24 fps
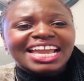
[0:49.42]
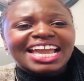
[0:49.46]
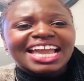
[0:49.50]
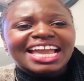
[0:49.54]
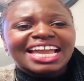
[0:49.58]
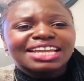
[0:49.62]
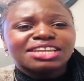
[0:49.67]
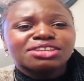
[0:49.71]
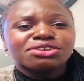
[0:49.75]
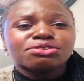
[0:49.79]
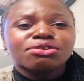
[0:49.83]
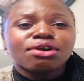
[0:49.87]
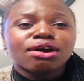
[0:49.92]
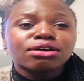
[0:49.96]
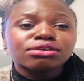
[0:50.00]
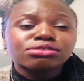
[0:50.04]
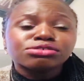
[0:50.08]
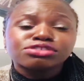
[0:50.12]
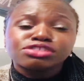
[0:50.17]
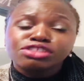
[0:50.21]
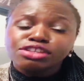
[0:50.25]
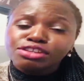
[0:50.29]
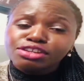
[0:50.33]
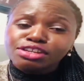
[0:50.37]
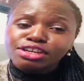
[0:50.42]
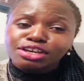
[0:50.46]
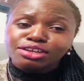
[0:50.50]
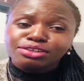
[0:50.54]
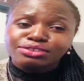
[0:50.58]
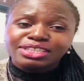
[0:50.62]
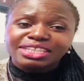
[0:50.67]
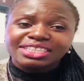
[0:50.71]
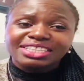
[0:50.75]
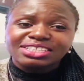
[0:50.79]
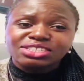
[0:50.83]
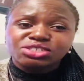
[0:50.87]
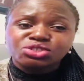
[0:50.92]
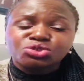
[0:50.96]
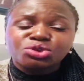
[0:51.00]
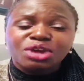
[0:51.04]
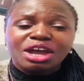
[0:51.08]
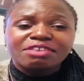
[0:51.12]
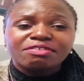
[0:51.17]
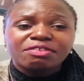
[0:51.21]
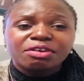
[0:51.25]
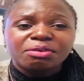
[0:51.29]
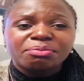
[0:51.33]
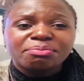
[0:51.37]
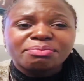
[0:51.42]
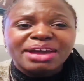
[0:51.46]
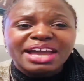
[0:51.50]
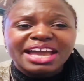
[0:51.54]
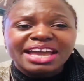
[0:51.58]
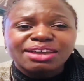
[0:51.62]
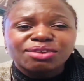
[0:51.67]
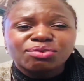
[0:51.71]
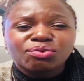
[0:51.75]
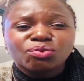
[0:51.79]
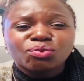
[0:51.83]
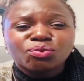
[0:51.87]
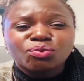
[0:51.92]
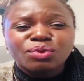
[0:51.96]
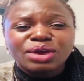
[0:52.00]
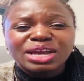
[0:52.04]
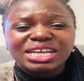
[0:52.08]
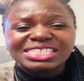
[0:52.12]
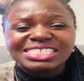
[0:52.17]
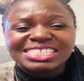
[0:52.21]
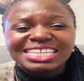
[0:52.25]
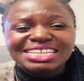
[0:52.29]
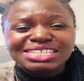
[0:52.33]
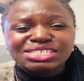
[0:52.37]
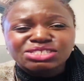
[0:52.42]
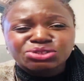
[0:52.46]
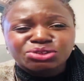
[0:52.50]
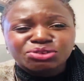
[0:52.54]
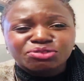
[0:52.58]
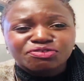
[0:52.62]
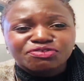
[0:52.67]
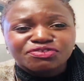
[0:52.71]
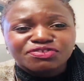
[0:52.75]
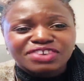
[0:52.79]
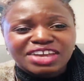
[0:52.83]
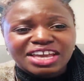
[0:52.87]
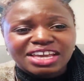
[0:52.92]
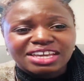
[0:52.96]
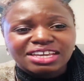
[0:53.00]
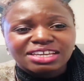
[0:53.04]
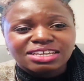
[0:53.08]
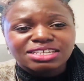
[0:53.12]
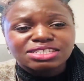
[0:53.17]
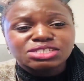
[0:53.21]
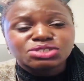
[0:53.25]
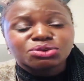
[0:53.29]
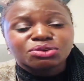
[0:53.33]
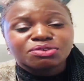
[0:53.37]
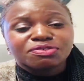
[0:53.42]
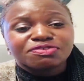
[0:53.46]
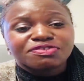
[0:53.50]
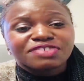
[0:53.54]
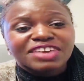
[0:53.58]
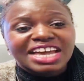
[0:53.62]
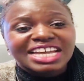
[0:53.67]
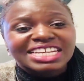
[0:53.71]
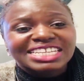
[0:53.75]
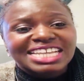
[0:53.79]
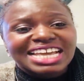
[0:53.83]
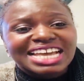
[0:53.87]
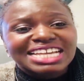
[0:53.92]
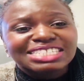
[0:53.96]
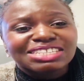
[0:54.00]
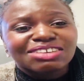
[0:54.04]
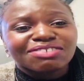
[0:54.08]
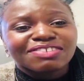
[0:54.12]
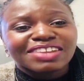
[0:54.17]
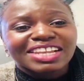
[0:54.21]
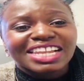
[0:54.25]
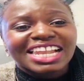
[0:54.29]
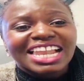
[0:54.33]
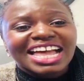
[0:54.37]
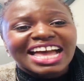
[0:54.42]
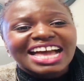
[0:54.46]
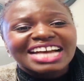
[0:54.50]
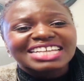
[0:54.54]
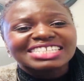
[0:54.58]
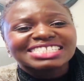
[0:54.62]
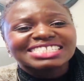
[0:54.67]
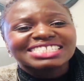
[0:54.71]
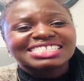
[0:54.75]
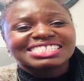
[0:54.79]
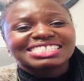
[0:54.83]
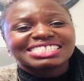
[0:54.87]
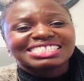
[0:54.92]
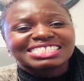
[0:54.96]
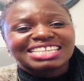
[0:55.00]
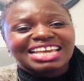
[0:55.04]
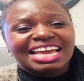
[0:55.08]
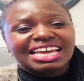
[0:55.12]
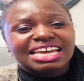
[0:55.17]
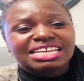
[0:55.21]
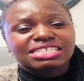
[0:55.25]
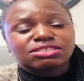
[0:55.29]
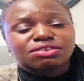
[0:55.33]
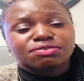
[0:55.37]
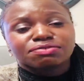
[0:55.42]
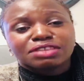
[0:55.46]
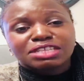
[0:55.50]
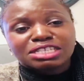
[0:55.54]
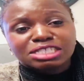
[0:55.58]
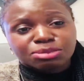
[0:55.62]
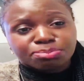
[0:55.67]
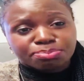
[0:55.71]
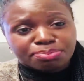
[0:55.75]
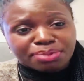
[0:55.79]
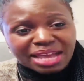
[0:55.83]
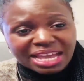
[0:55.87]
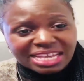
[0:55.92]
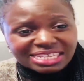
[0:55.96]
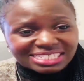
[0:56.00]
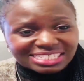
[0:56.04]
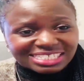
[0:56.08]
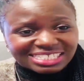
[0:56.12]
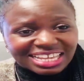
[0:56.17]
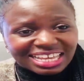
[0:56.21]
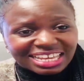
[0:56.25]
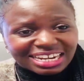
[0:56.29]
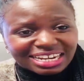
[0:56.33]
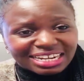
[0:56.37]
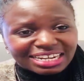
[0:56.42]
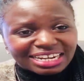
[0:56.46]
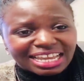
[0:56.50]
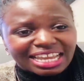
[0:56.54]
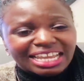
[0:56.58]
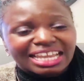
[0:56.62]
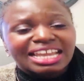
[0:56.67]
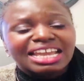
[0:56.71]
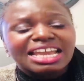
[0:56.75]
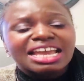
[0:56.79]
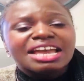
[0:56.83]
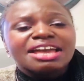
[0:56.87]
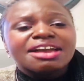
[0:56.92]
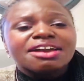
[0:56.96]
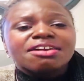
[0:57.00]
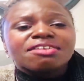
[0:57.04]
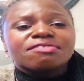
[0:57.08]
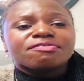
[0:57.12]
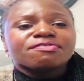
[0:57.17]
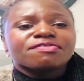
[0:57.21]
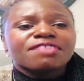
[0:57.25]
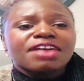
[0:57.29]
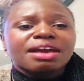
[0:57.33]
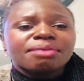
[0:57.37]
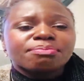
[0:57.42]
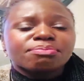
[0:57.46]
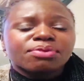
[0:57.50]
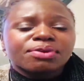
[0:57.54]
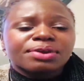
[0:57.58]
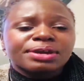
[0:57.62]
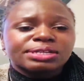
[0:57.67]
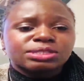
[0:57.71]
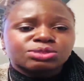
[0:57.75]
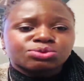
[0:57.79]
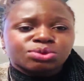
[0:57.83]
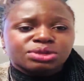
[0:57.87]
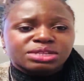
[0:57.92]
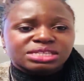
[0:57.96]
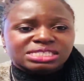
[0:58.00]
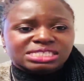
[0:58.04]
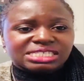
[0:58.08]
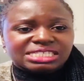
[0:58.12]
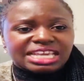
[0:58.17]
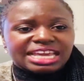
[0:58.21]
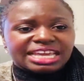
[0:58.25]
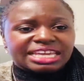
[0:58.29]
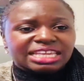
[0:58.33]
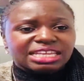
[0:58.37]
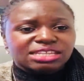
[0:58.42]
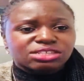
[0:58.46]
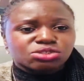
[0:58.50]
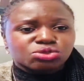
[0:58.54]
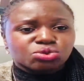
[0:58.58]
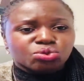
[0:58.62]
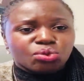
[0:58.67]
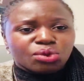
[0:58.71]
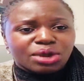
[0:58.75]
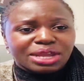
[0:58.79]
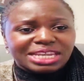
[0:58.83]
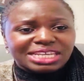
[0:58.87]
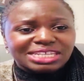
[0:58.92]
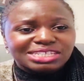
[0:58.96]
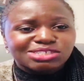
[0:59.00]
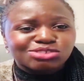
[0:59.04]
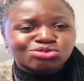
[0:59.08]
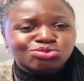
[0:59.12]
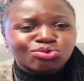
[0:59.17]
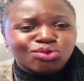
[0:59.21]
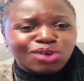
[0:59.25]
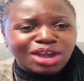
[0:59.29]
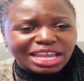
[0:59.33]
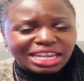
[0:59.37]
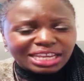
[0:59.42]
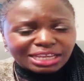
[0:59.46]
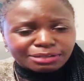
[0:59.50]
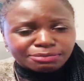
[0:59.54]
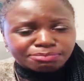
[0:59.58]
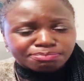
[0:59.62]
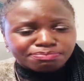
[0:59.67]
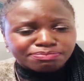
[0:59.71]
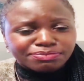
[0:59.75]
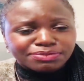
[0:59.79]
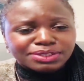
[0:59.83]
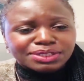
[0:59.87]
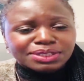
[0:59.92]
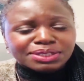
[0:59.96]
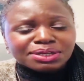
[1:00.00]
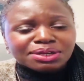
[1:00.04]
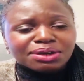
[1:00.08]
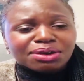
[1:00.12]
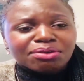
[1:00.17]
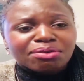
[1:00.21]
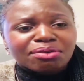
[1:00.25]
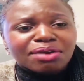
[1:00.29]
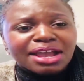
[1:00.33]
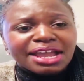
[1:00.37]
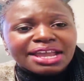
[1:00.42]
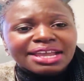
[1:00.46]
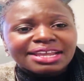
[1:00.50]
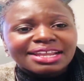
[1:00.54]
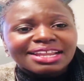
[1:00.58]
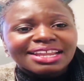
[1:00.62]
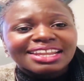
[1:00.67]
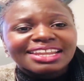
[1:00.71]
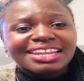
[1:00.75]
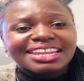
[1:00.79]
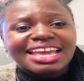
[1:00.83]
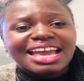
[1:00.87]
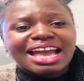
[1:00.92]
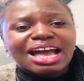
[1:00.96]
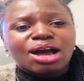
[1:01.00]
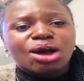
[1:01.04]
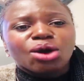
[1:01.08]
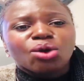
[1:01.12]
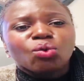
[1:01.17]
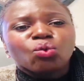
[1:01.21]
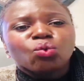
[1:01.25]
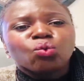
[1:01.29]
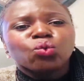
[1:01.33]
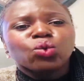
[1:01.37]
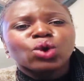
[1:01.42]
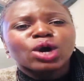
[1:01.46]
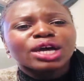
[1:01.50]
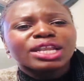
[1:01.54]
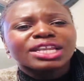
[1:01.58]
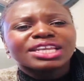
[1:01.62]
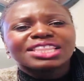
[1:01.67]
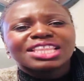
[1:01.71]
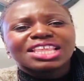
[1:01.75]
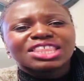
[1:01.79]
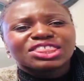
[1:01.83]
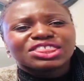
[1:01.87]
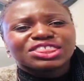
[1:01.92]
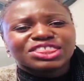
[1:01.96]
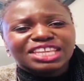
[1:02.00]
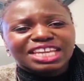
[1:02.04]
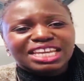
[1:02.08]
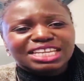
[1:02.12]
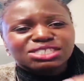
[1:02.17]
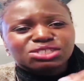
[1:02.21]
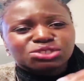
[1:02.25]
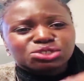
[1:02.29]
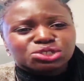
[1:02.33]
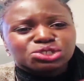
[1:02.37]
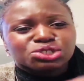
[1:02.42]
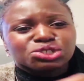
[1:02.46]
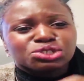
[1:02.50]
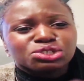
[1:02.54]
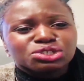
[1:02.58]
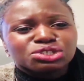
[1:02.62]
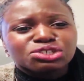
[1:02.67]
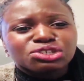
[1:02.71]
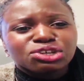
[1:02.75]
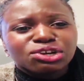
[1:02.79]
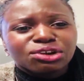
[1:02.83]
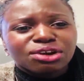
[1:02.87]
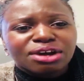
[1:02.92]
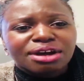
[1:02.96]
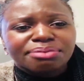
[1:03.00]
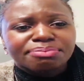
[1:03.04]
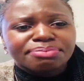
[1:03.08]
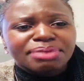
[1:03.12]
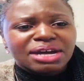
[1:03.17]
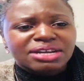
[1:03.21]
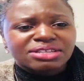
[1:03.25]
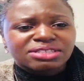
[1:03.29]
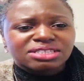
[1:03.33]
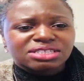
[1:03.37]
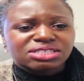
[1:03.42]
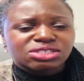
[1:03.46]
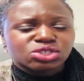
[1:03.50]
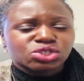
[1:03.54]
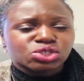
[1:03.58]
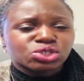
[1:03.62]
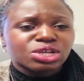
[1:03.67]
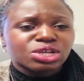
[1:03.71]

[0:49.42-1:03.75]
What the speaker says: And you also know that the travel ban went into effect as of this past Saturday, February 22nd, 2020. All right. Now, what are the things you should know about this